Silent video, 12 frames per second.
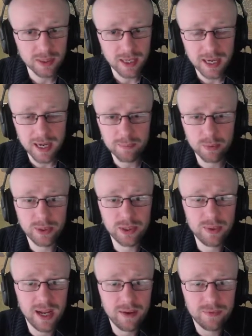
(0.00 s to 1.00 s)
But we do
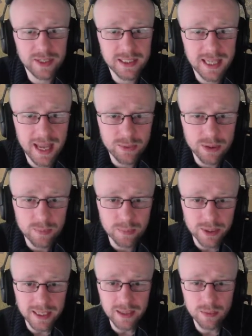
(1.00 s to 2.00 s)
have these
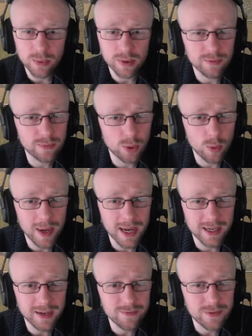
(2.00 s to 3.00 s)
Cantabrian
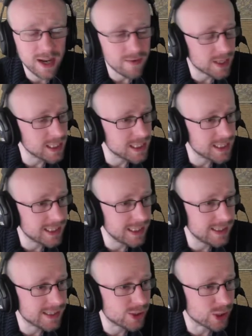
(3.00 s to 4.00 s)
warband. I've never actually seen
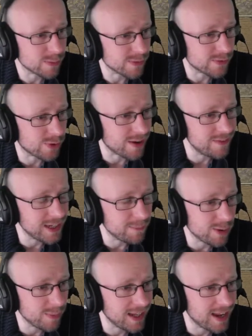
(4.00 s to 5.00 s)
this unit before. I think I
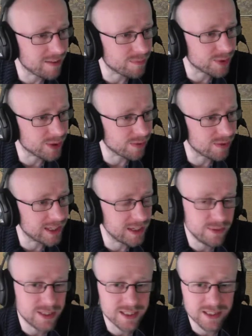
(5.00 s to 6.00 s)
probably have, but not really
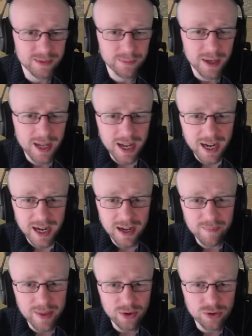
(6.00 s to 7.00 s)
noticed them.
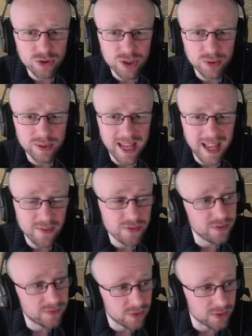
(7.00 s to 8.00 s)
They're undrilled heavy
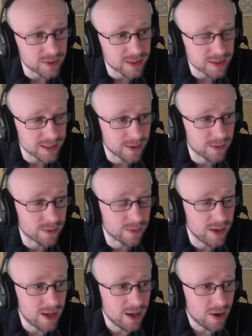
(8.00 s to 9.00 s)
foot, so
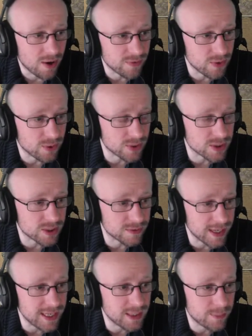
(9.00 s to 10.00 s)
of course
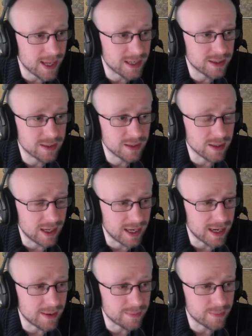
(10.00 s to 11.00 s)
terrain dependent
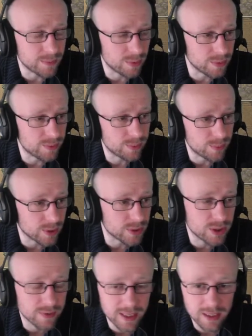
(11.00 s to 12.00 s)
with what
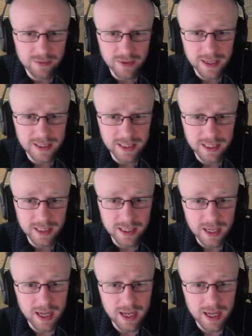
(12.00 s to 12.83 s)
terrain you're fighting.